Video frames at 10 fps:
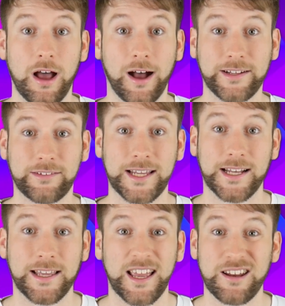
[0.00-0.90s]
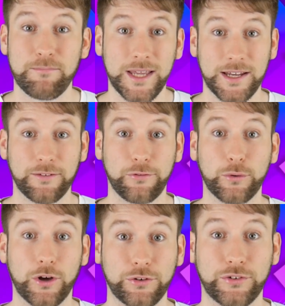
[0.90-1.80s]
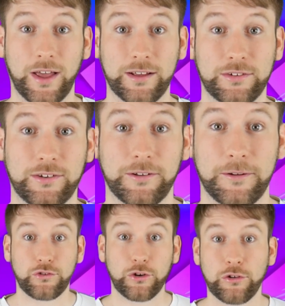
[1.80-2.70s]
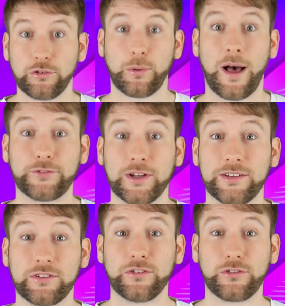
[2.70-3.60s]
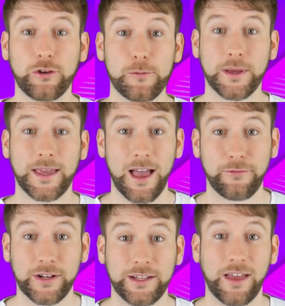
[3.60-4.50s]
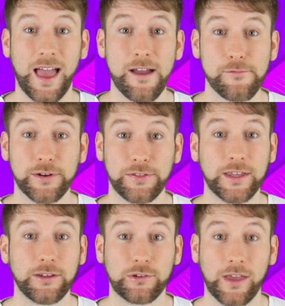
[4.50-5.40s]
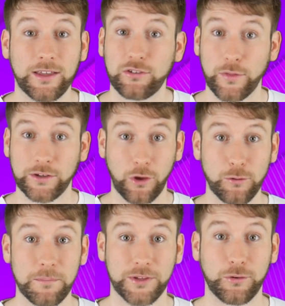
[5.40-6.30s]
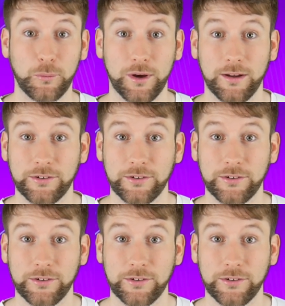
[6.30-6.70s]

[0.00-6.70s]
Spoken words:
ideally in a meaningful context. Students will have to listen super carefully to everything you say so they don't miss a word.